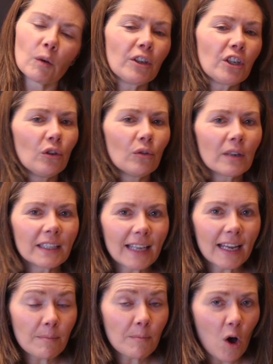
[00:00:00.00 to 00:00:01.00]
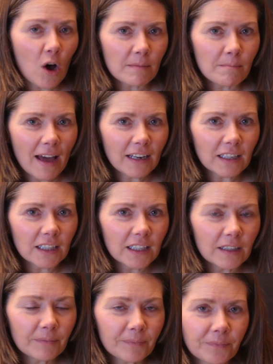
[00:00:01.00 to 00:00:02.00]
which you can set up
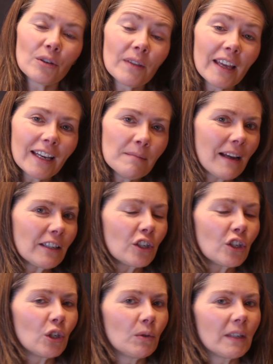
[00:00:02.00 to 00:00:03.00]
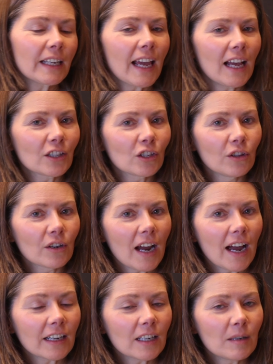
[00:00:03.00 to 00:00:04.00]
automatically so they can message you to cancel their
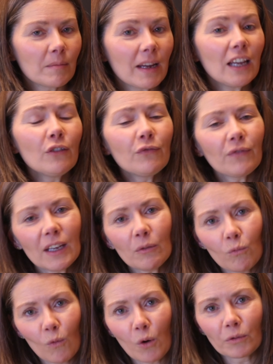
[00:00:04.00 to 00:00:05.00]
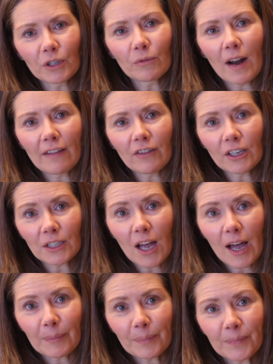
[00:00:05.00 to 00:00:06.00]
item if it won't arrive on
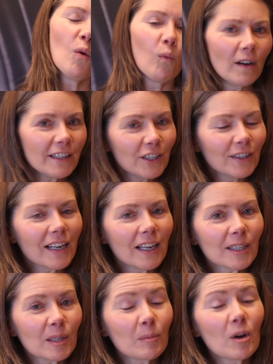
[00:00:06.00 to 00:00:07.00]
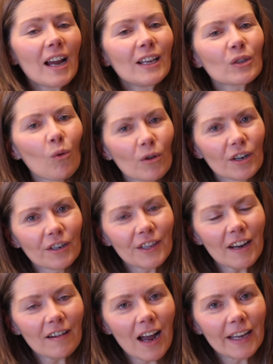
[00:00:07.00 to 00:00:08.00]
time. Once your customer has ordered
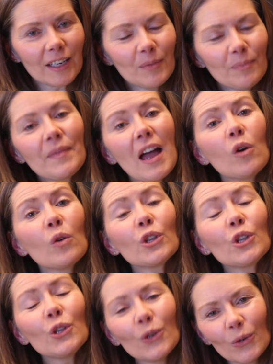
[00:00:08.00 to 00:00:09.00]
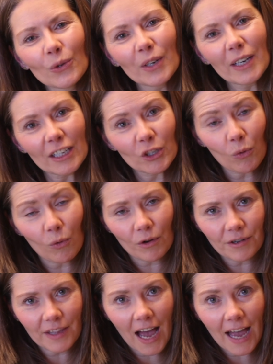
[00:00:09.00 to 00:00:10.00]
their item, now you need to
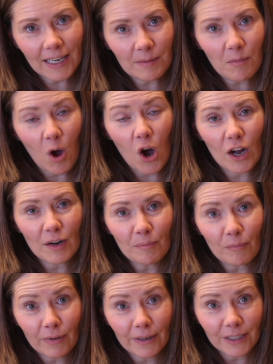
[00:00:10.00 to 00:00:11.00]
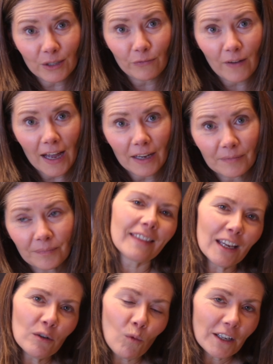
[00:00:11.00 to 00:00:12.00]
order the item on Printify.
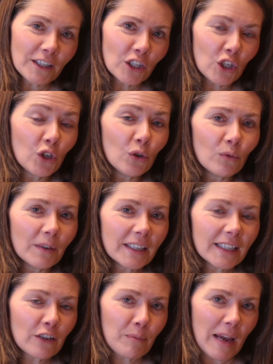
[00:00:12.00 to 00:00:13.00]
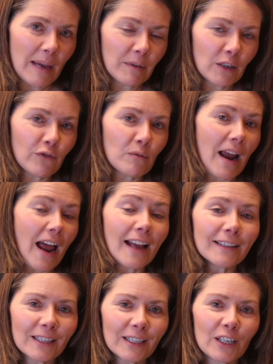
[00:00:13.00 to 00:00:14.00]
Then once you receive payment from
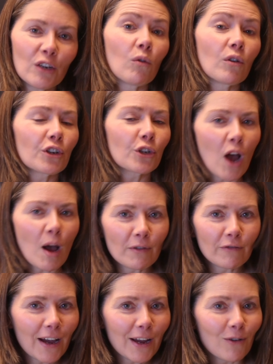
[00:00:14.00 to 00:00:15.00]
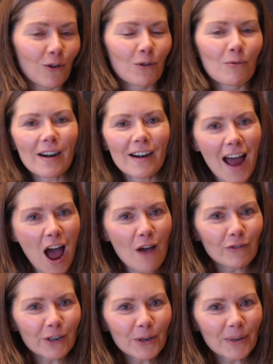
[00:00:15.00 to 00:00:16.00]
Etsy or Shopify or
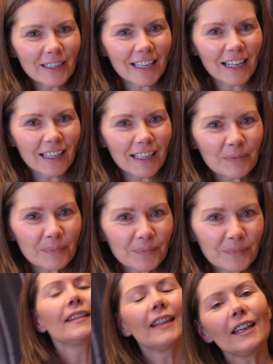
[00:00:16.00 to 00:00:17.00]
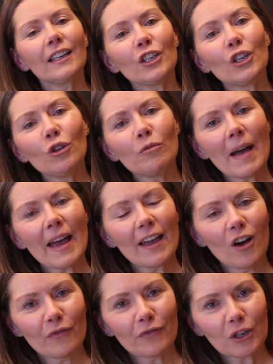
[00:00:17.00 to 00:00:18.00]
wherever you are selling, then you pay
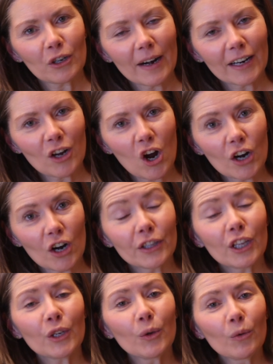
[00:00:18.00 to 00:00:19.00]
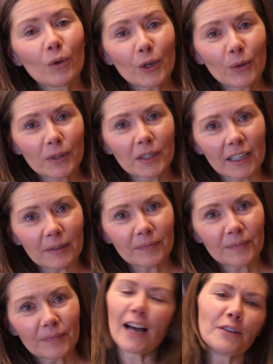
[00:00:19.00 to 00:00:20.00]
off the credit card that you are using.
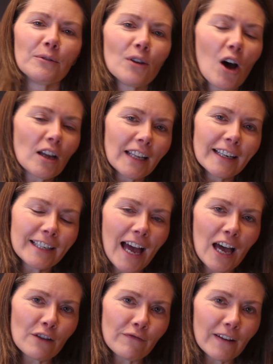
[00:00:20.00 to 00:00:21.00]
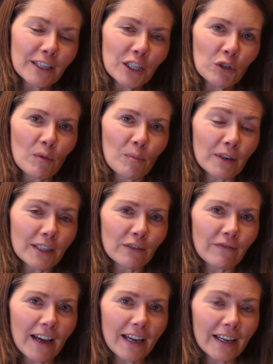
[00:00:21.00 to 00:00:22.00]
I do not like to add funds to a
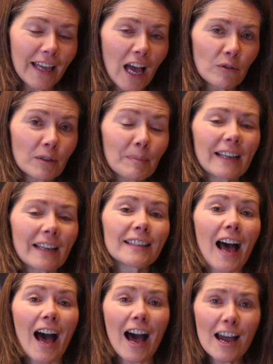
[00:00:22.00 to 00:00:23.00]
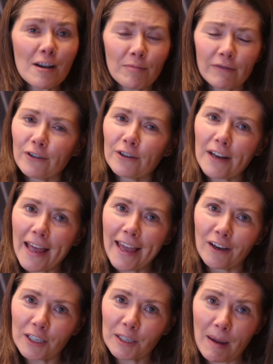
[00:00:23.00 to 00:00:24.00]
Printify account because I prefer to hang
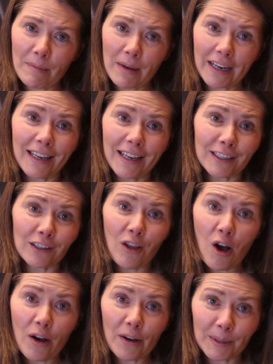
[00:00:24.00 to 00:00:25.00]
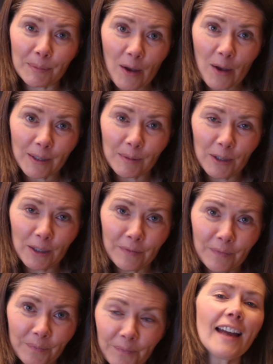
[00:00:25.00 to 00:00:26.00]
on to my money as long as
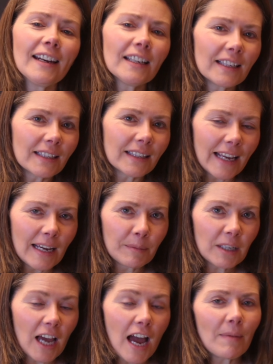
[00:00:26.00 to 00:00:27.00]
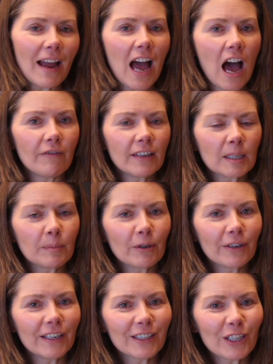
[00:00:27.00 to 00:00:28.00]
possible. And at the same time, I have
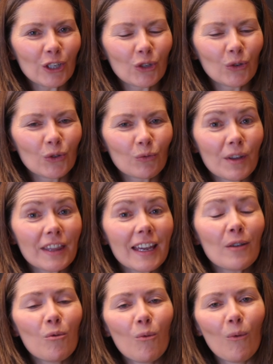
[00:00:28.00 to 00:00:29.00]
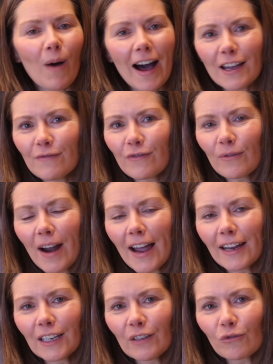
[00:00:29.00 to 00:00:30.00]
experienced issues with a wide
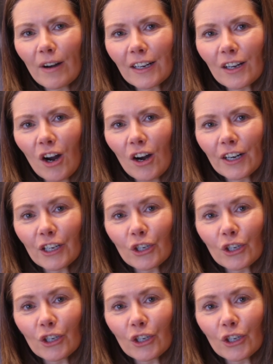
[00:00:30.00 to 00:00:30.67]
variety of credit card